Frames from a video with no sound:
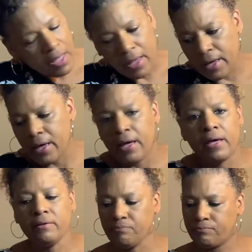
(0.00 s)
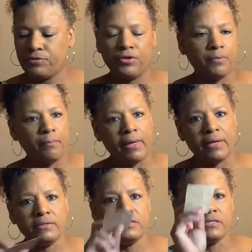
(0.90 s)
I took
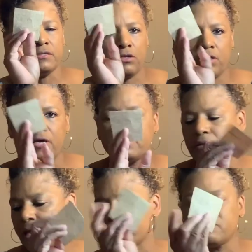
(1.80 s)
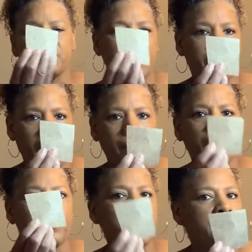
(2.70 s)
mine, got some sandpaper,
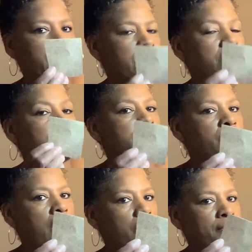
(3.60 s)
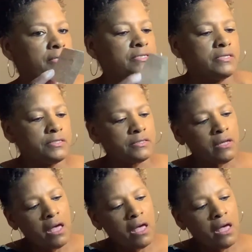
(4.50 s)
cut it down into small pieces.